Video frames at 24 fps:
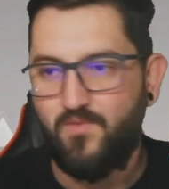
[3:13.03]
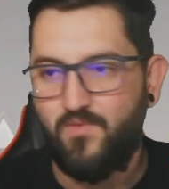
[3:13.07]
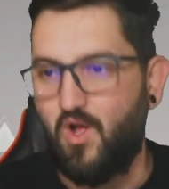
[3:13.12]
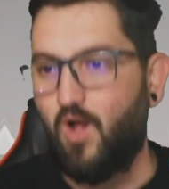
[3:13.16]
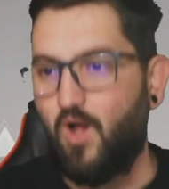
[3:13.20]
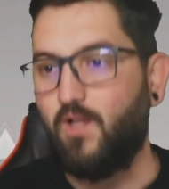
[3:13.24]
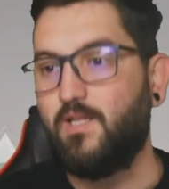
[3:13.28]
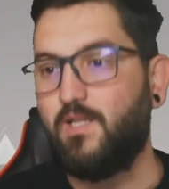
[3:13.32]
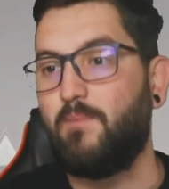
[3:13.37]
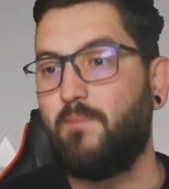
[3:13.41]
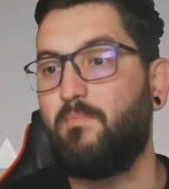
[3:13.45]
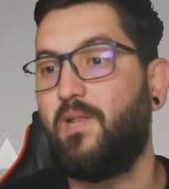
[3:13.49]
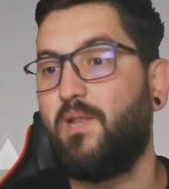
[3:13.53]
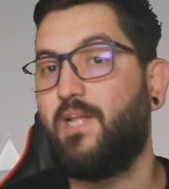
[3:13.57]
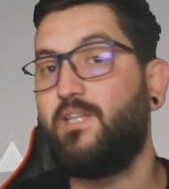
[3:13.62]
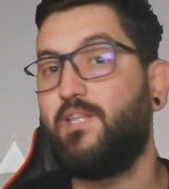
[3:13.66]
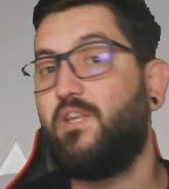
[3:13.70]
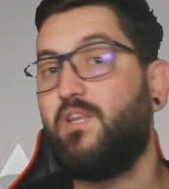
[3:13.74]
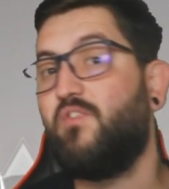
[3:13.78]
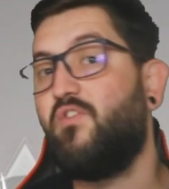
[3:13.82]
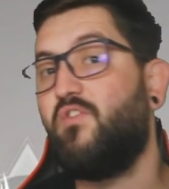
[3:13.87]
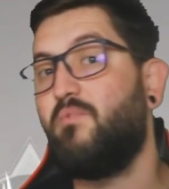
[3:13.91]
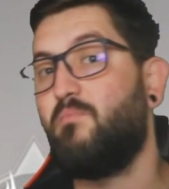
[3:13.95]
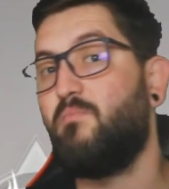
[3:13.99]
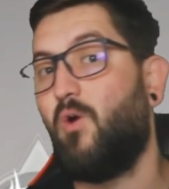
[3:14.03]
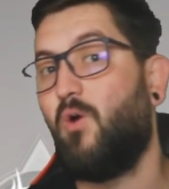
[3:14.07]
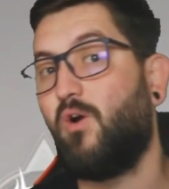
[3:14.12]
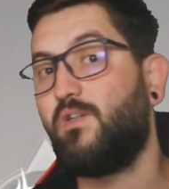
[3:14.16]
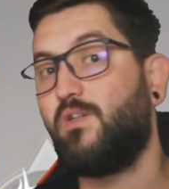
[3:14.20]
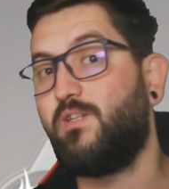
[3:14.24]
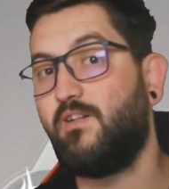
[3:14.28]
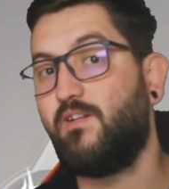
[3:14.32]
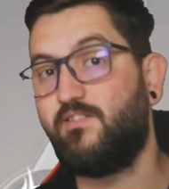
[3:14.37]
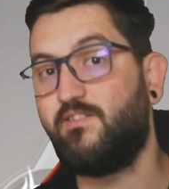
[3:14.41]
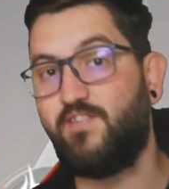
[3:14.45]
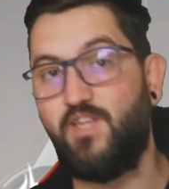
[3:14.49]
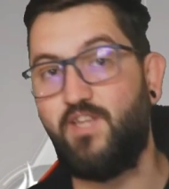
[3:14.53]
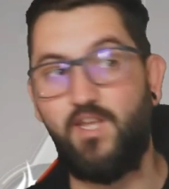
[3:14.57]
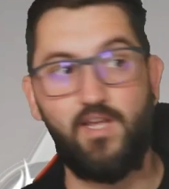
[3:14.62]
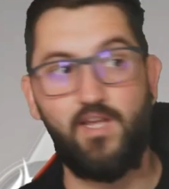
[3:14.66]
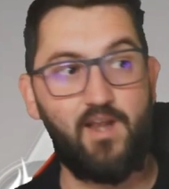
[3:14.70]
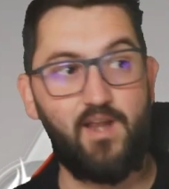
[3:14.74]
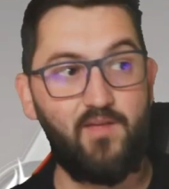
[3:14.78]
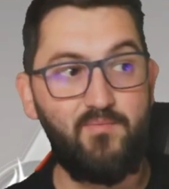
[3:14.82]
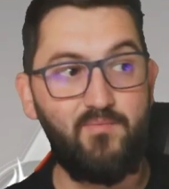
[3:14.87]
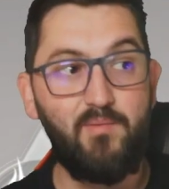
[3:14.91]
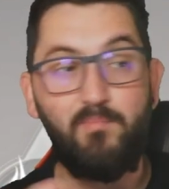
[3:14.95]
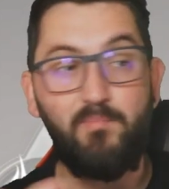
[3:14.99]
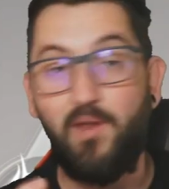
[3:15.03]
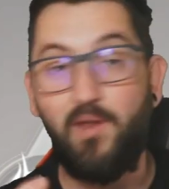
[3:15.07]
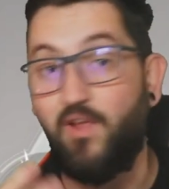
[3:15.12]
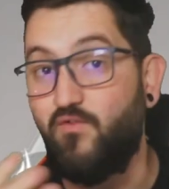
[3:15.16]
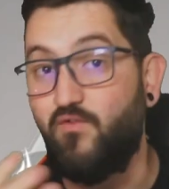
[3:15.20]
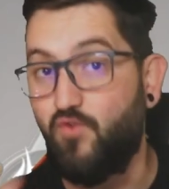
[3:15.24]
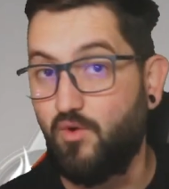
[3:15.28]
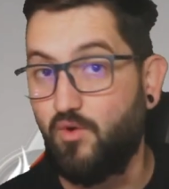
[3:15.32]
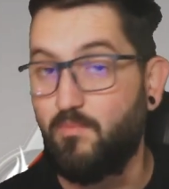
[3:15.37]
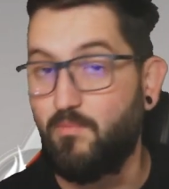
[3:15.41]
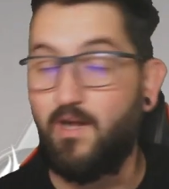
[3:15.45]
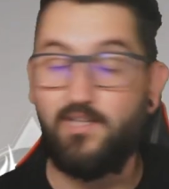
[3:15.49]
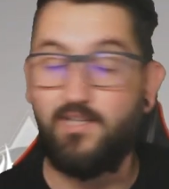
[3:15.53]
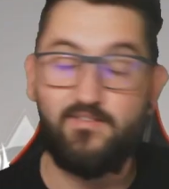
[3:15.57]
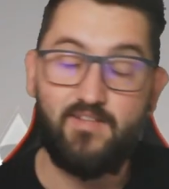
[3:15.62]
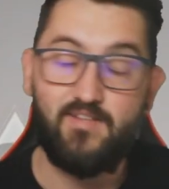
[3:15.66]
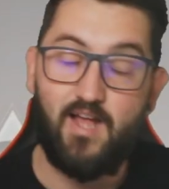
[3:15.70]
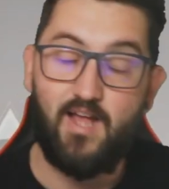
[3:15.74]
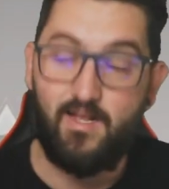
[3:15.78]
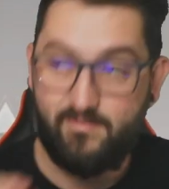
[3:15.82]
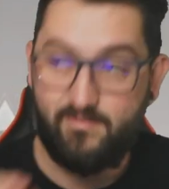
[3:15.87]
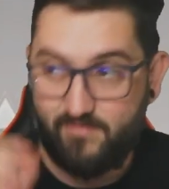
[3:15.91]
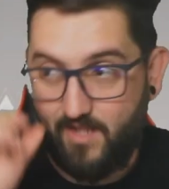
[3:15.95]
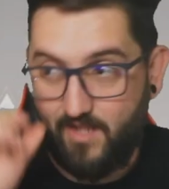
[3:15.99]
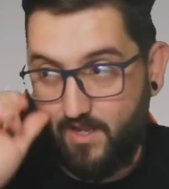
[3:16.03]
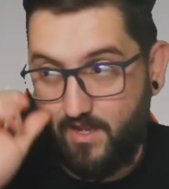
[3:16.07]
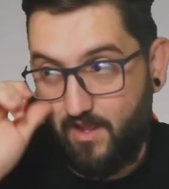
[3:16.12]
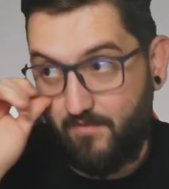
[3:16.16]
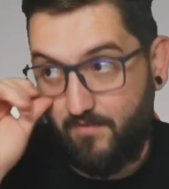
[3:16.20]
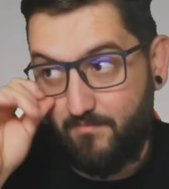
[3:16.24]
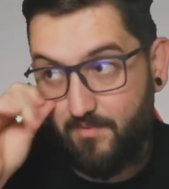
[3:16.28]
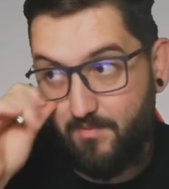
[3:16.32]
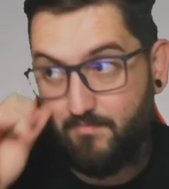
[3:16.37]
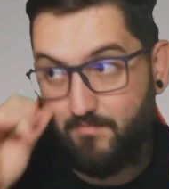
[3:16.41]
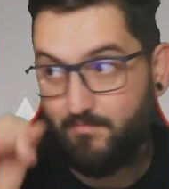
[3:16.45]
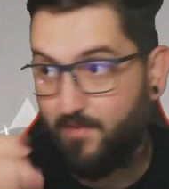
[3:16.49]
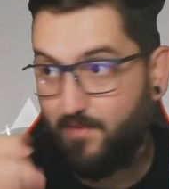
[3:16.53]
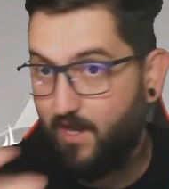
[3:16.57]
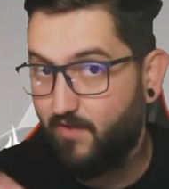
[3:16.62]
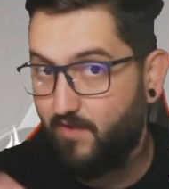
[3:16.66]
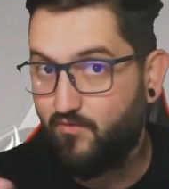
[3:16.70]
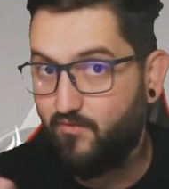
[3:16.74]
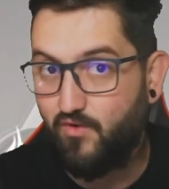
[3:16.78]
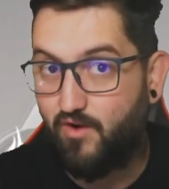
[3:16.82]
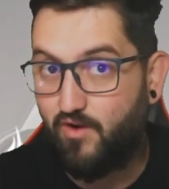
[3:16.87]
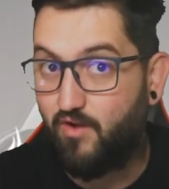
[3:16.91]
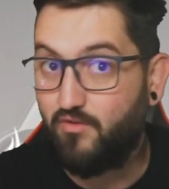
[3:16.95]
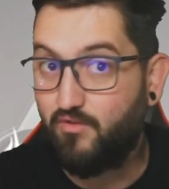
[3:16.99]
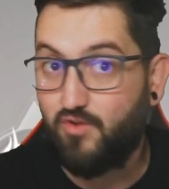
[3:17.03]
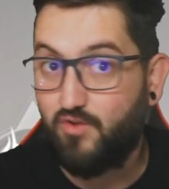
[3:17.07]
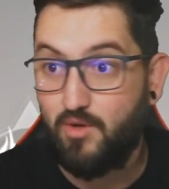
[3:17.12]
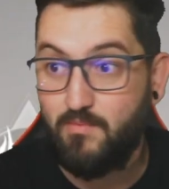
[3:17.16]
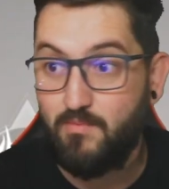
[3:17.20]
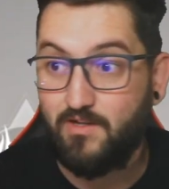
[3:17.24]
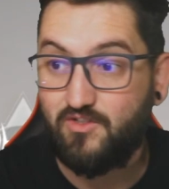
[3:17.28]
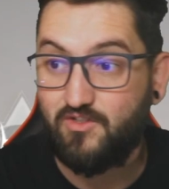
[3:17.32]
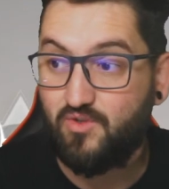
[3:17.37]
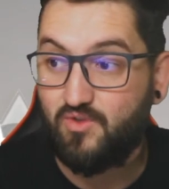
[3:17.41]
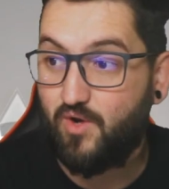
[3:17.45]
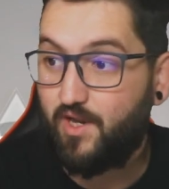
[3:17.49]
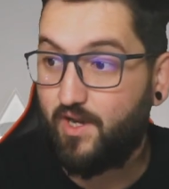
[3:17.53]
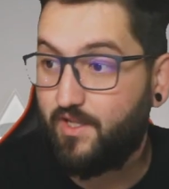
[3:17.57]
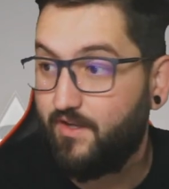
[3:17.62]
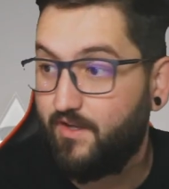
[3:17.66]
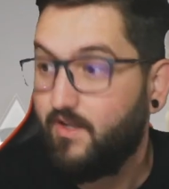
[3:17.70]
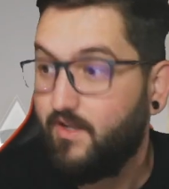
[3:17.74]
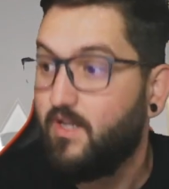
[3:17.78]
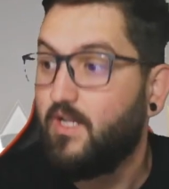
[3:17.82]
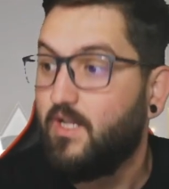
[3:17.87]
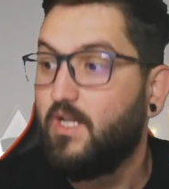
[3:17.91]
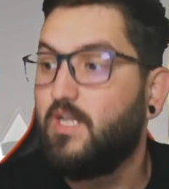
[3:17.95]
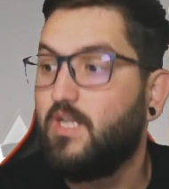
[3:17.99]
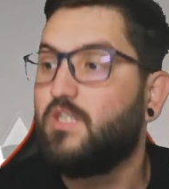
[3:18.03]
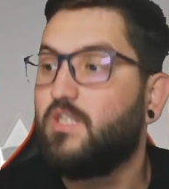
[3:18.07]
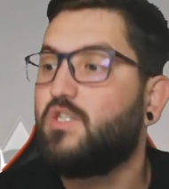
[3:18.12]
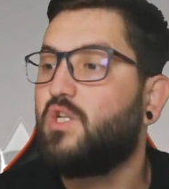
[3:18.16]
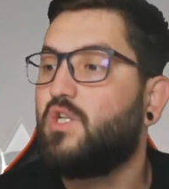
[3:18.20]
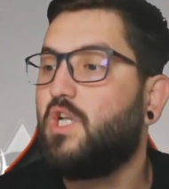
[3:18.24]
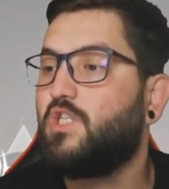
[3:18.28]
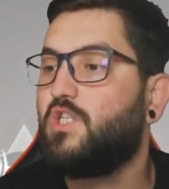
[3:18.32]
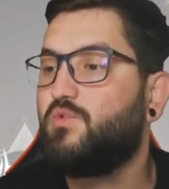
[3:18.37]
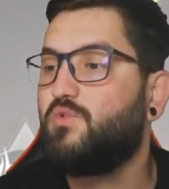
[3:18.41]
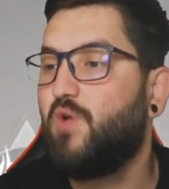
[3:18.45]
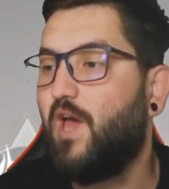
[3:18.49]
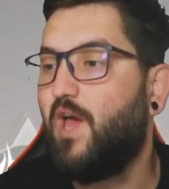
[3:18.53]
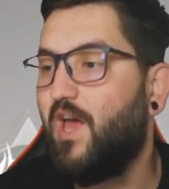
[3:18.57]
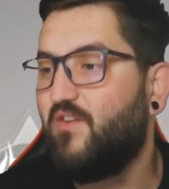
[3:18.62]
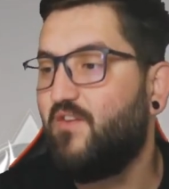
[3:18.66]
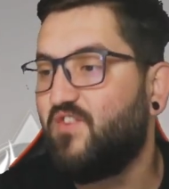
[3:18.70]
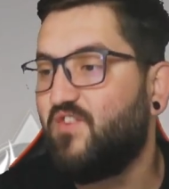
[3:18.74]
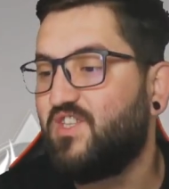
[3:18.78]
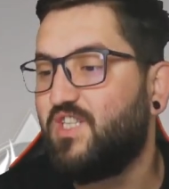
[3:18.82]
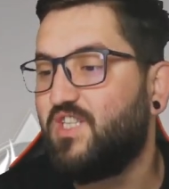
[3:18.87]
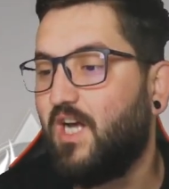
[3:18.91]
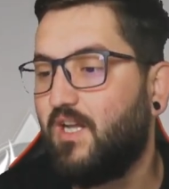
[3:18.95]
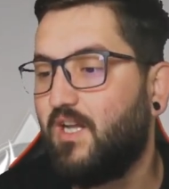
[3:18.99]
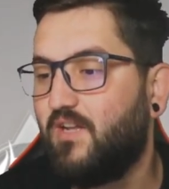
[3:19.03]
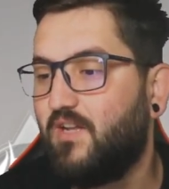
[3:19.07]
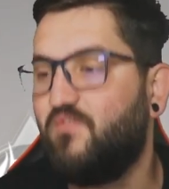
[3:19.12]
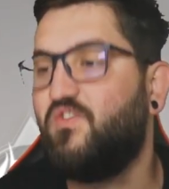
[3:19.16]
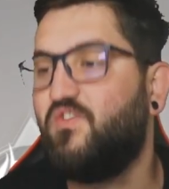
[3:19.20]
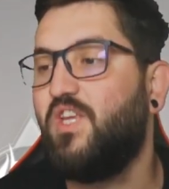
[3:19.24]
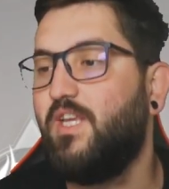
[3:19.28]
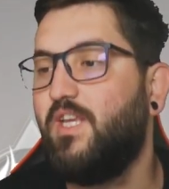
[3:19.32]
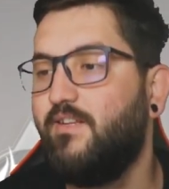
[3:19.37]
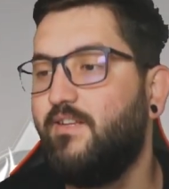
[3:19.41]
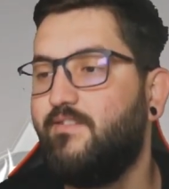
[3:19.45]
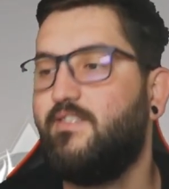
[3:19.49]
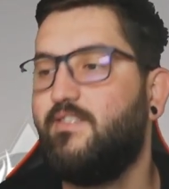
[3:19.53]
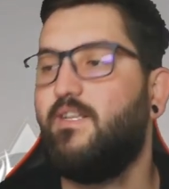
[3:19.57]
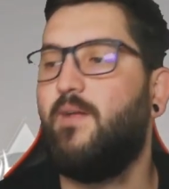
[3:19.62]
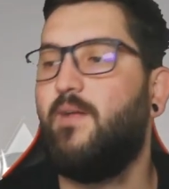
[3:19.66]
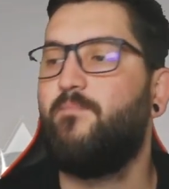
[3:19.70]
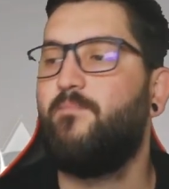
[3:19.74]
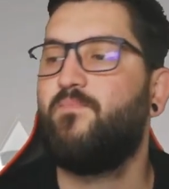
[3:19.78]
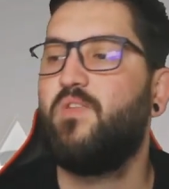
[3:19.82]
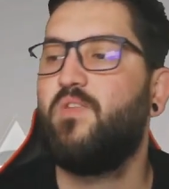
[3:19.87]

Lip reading: all the plenty of immortals here. I've been playing for months, guys. Like, I've been playing for around 3 months already. So that's why I have a ton of these.